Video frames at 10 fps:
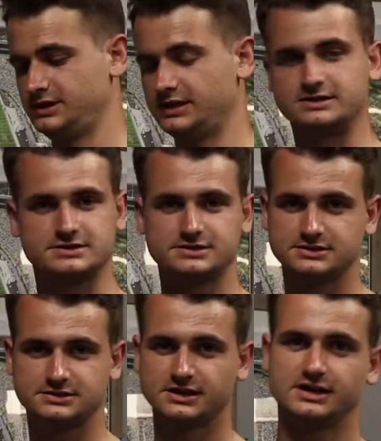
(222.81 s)
It's,
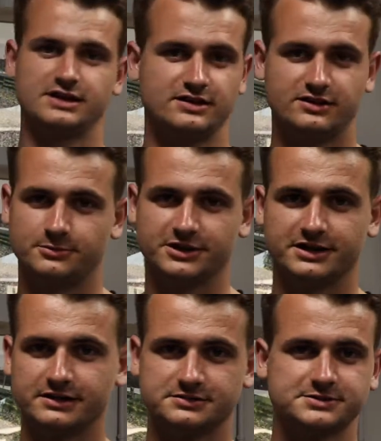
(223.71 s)
oh my
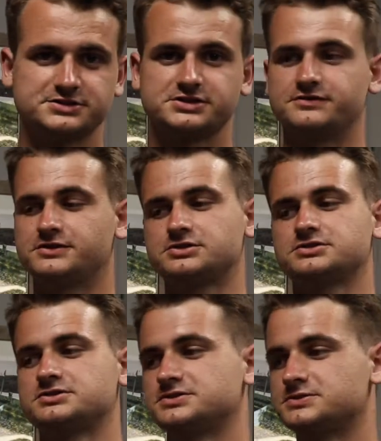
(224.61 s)
god, especially if you're
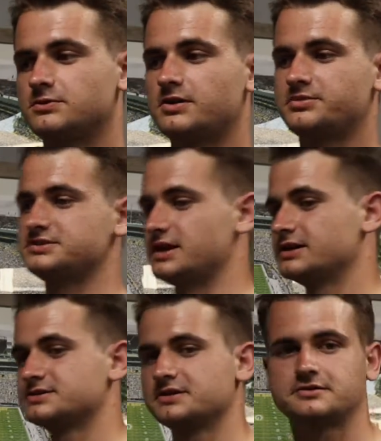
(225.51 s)
swapping
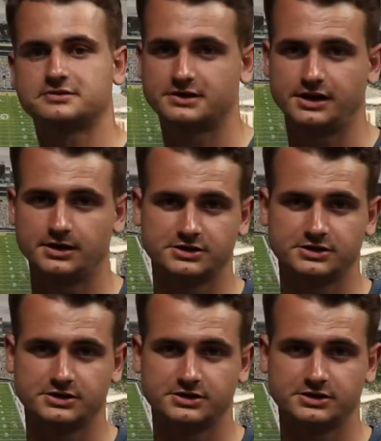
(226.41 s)
tires out all the time.